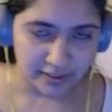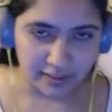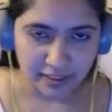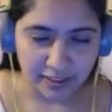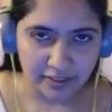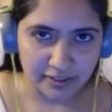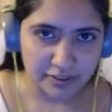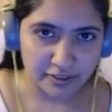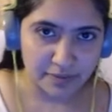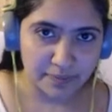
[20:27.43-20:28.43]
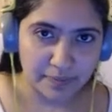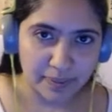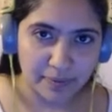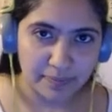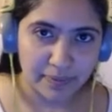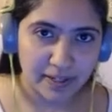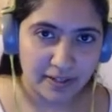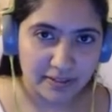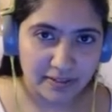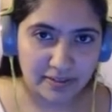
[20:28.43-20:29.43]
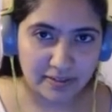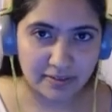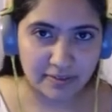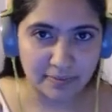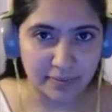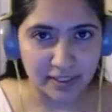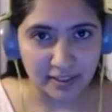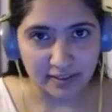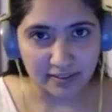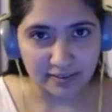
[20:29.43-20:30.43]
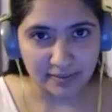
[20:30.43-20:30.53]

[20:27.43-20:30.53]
Let the speed paint begin.